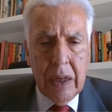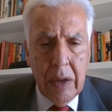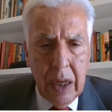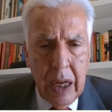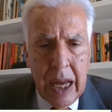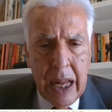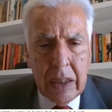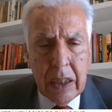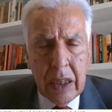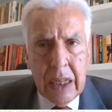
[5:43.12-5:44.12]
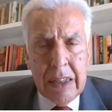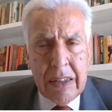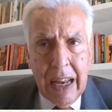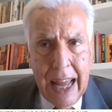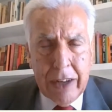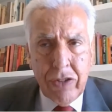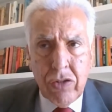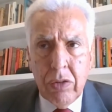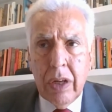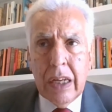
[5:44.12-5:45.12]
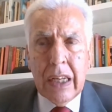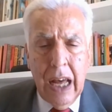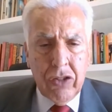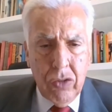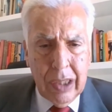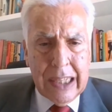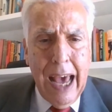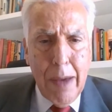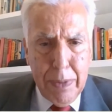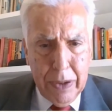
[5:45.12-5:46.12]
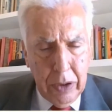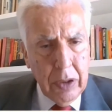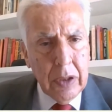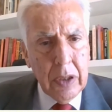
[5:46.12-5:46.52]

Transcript: and intellectual and cultural capital